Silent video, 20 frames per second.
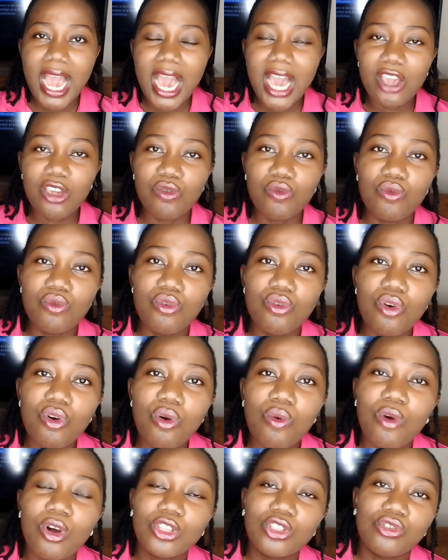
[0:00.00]
and you will
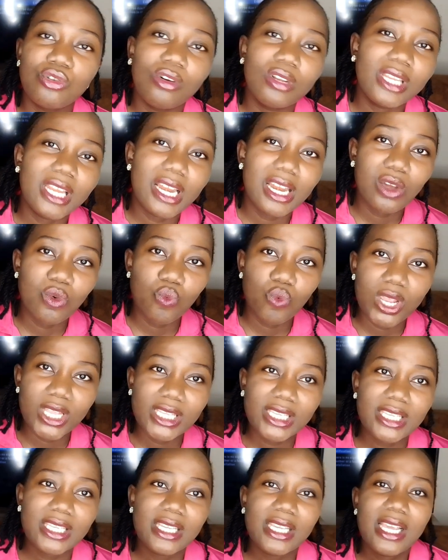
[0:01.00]
know what you're dealing
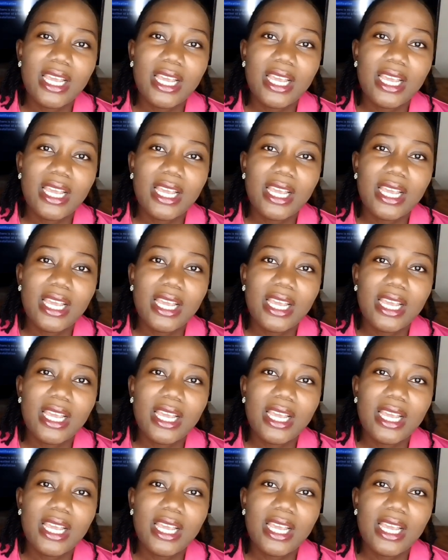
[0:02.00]
with